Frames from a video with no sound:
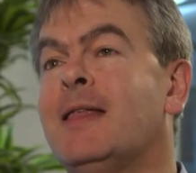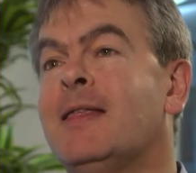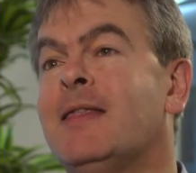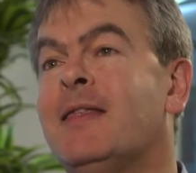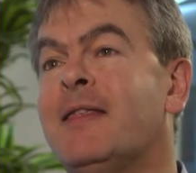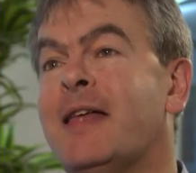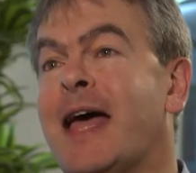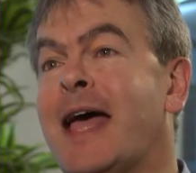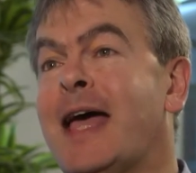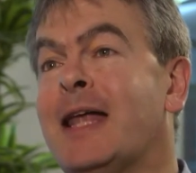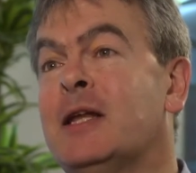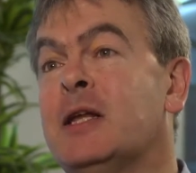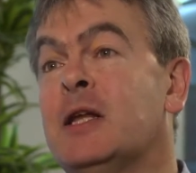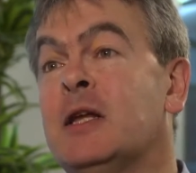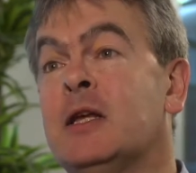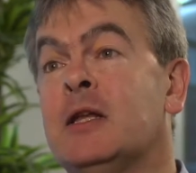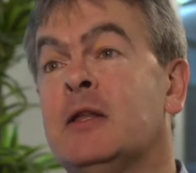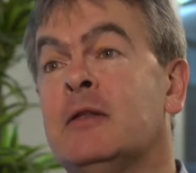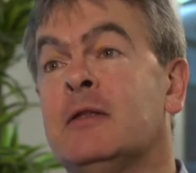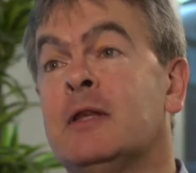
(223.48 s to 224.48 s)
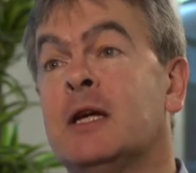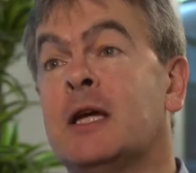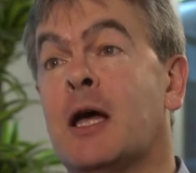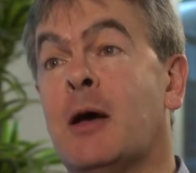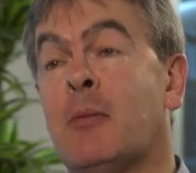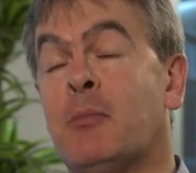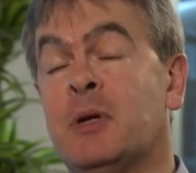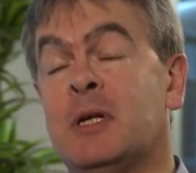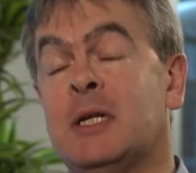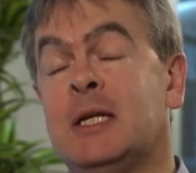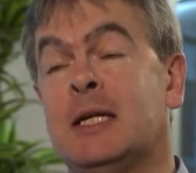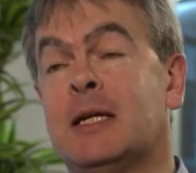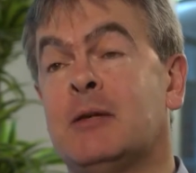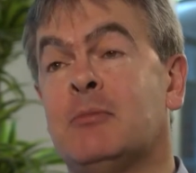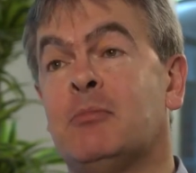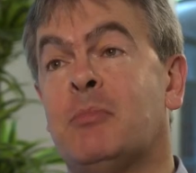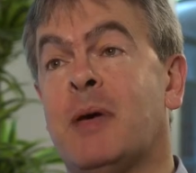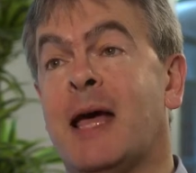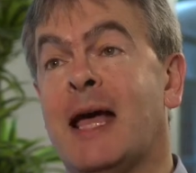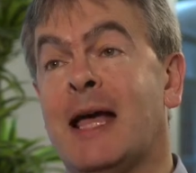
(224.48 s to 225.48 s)
then the company
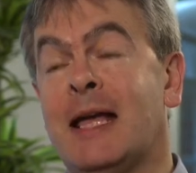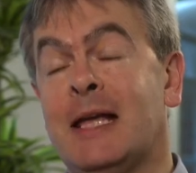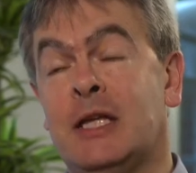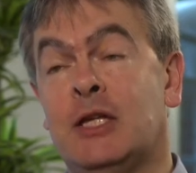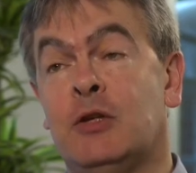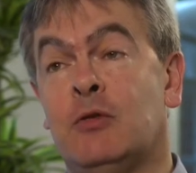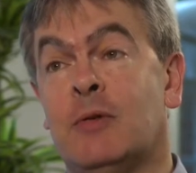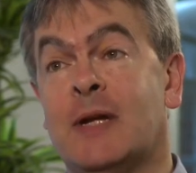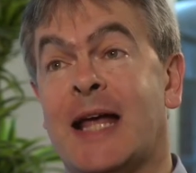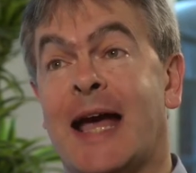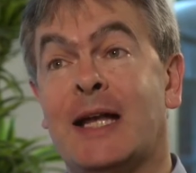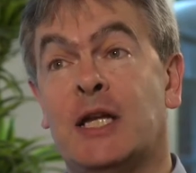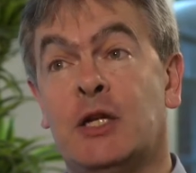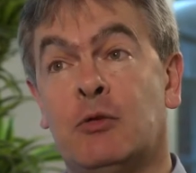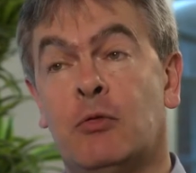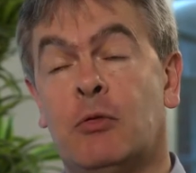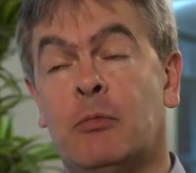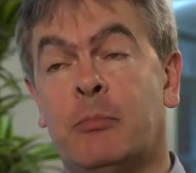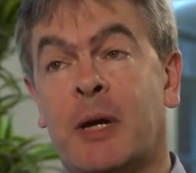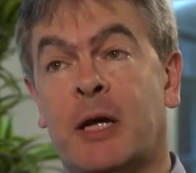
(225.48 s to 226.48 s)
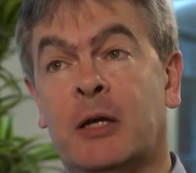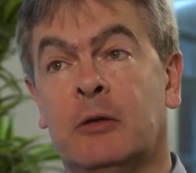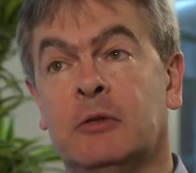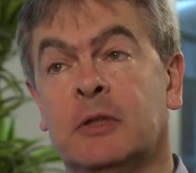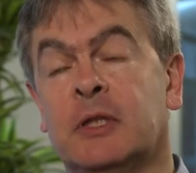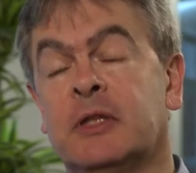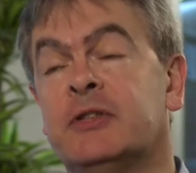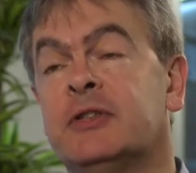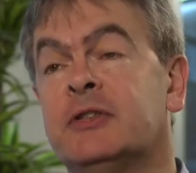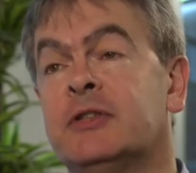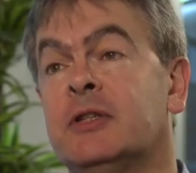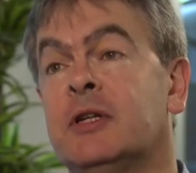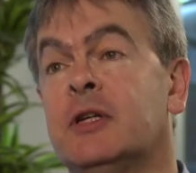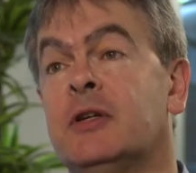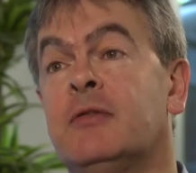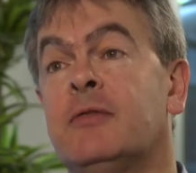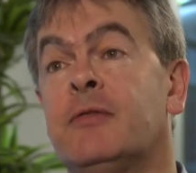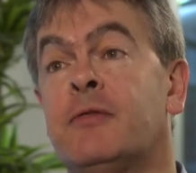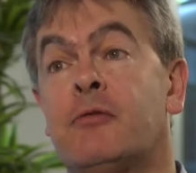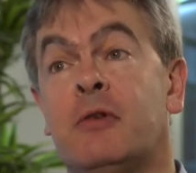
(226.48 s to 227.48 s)
can pay you an annual bonus
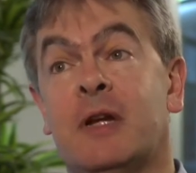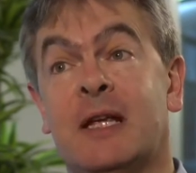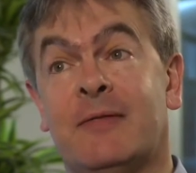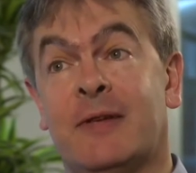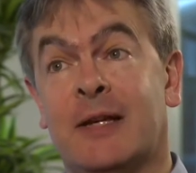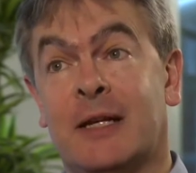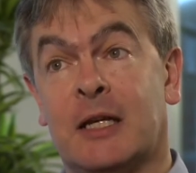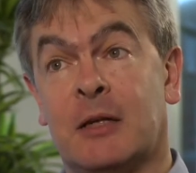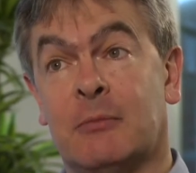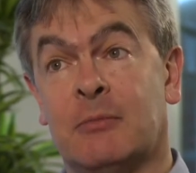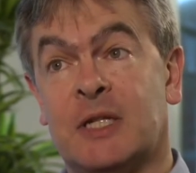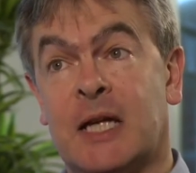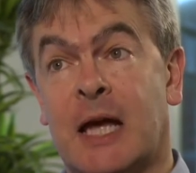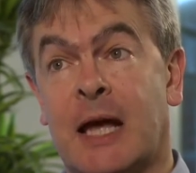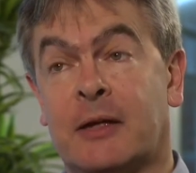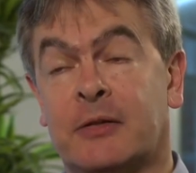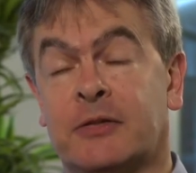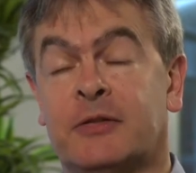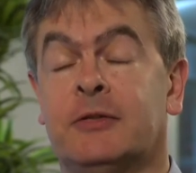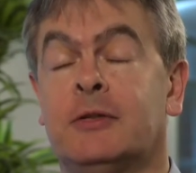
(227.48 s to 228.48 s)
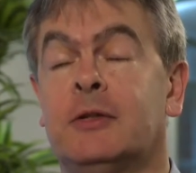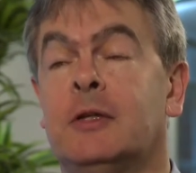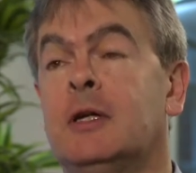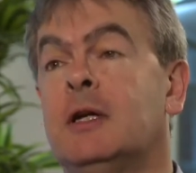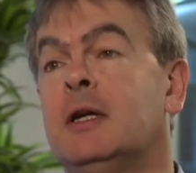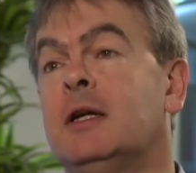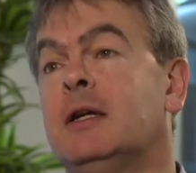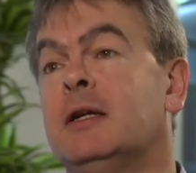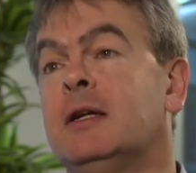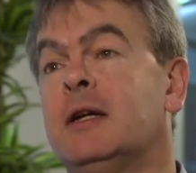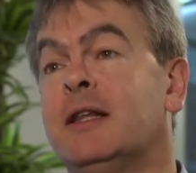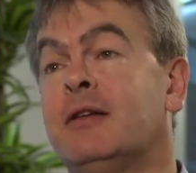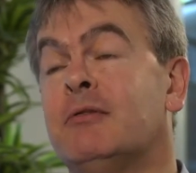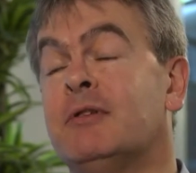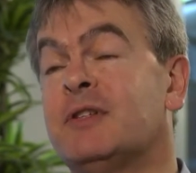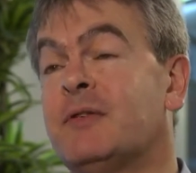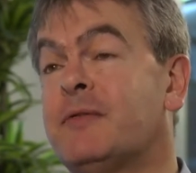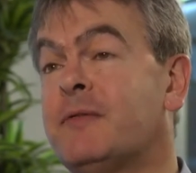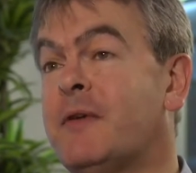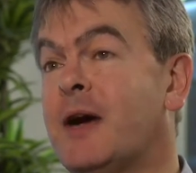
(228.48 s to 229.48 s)
free of income tax. Now, there
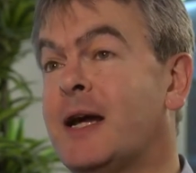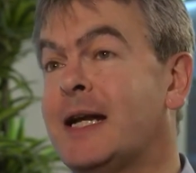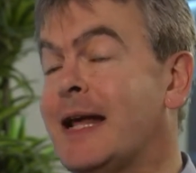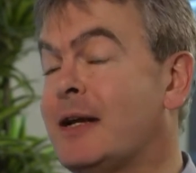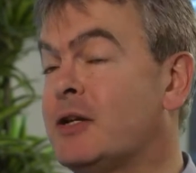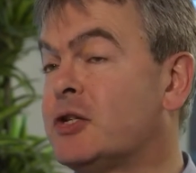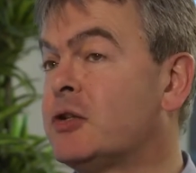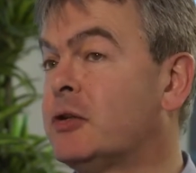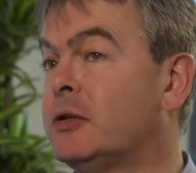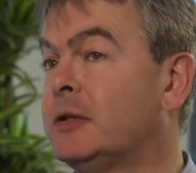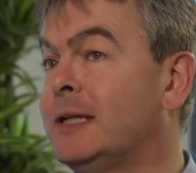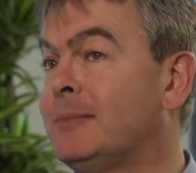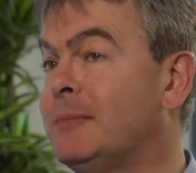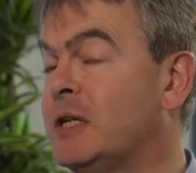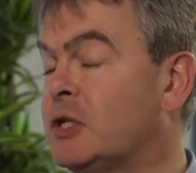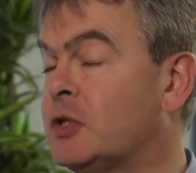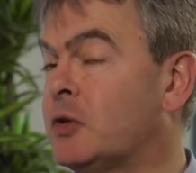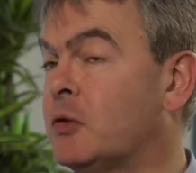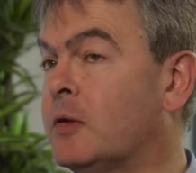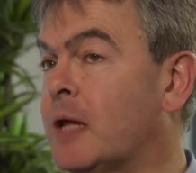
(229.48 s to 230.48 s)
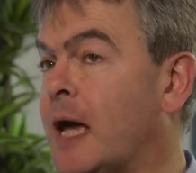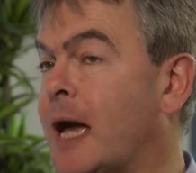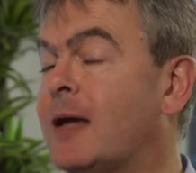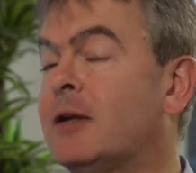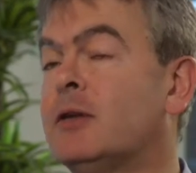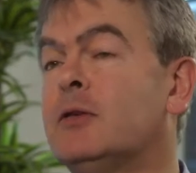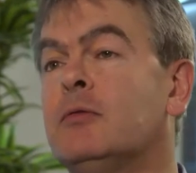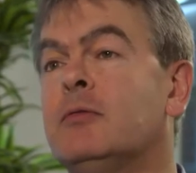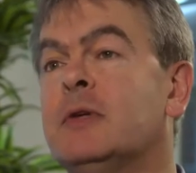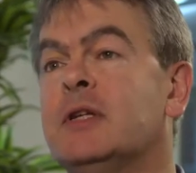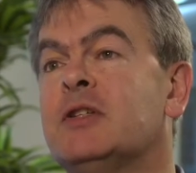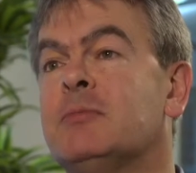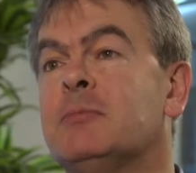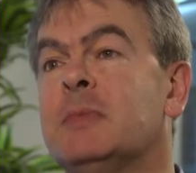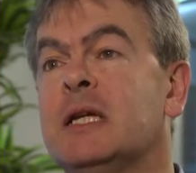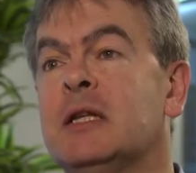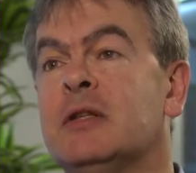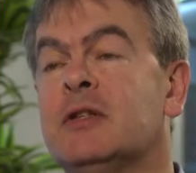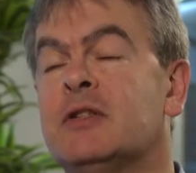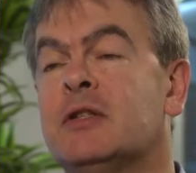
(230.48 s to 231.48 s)
is a financial limit on that, which
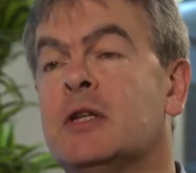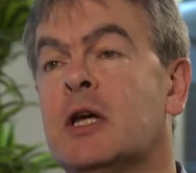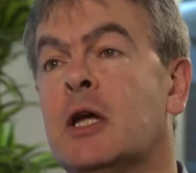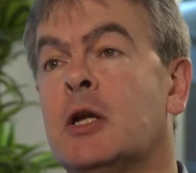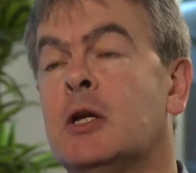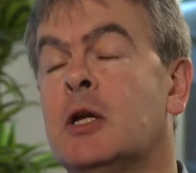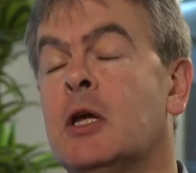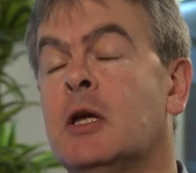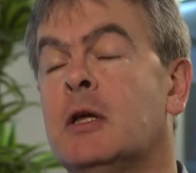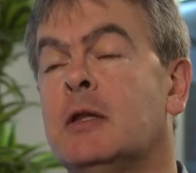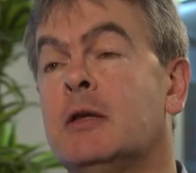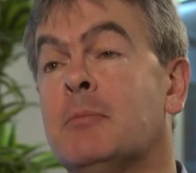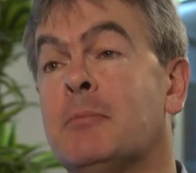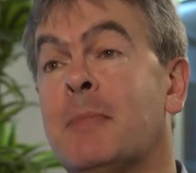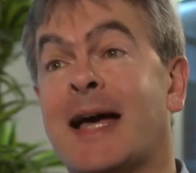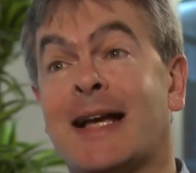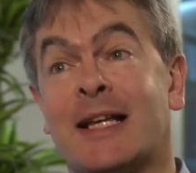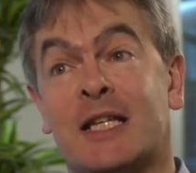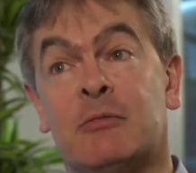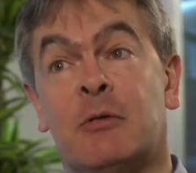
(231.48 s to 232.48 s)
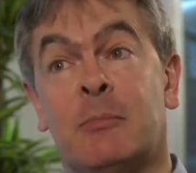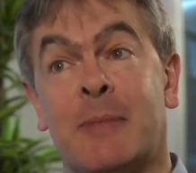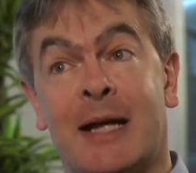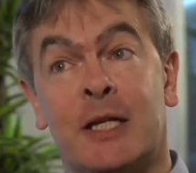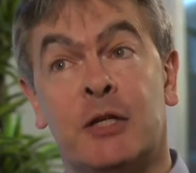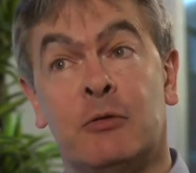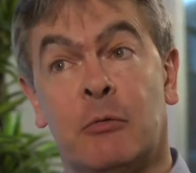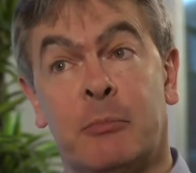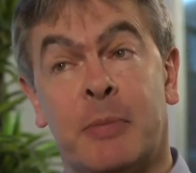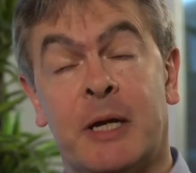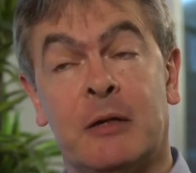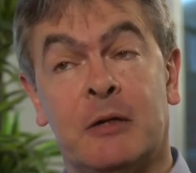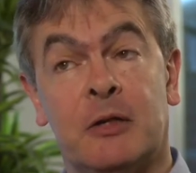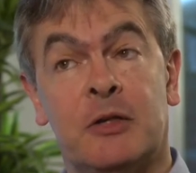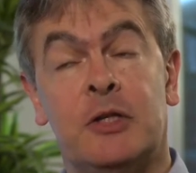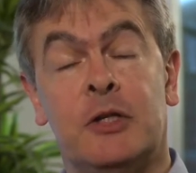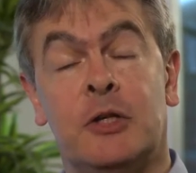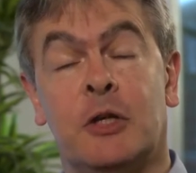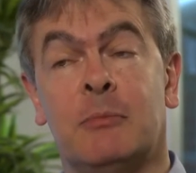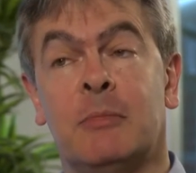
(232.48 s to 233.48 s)
means that the maximum annual
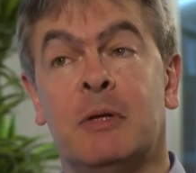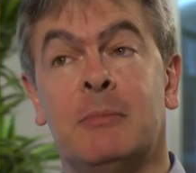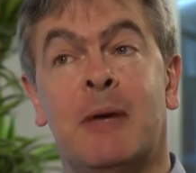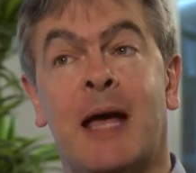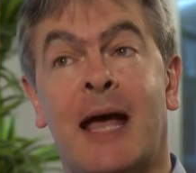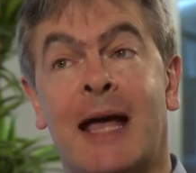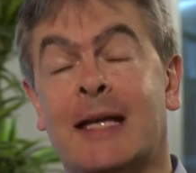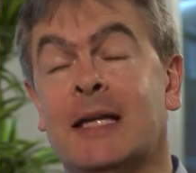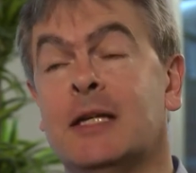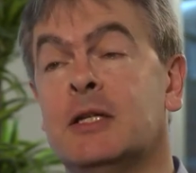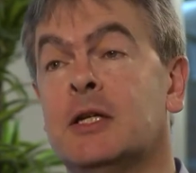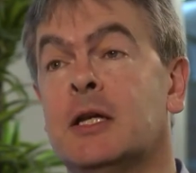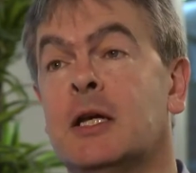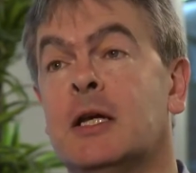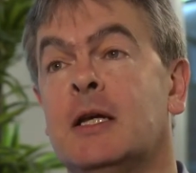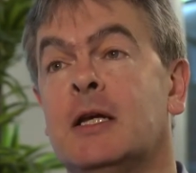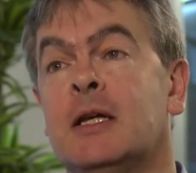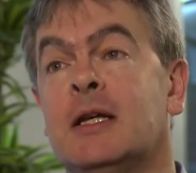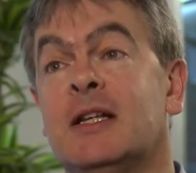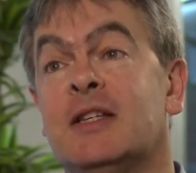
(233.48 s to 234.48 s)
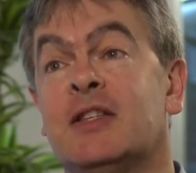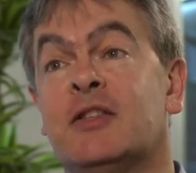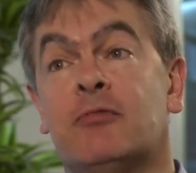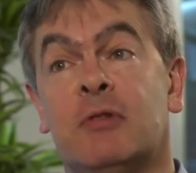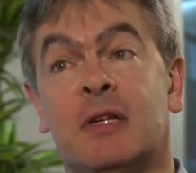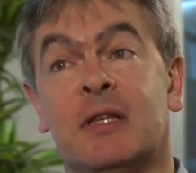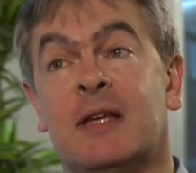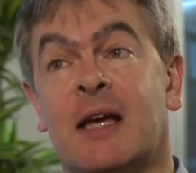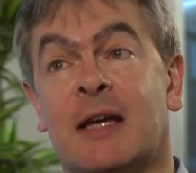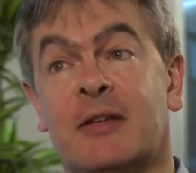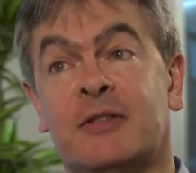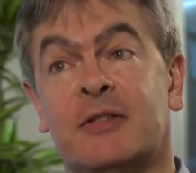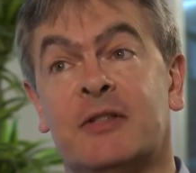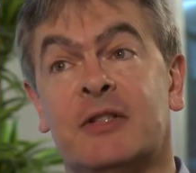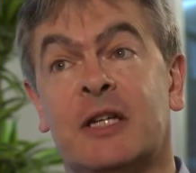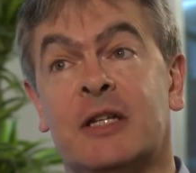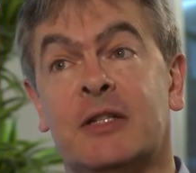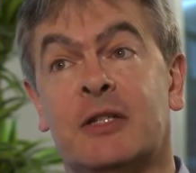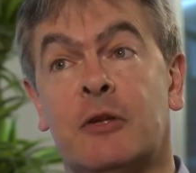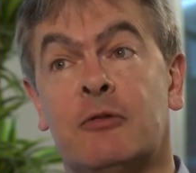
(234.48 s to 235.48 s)
bonus you can be paid is
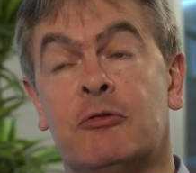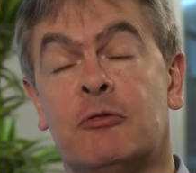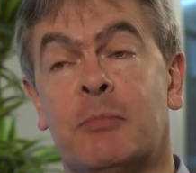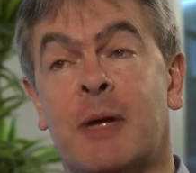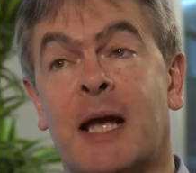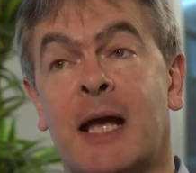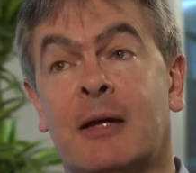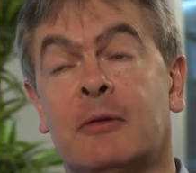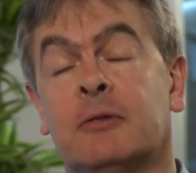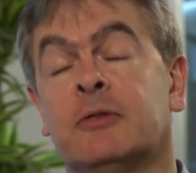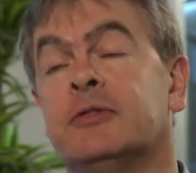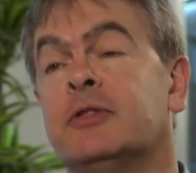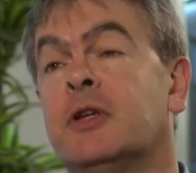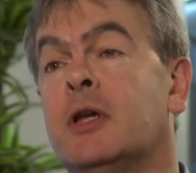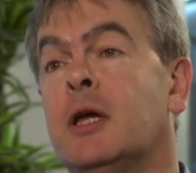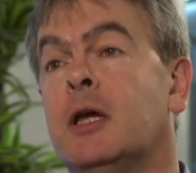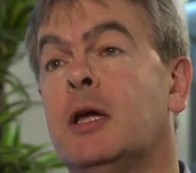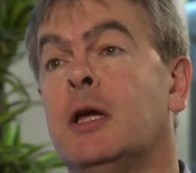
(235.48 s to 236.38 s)
£3,600.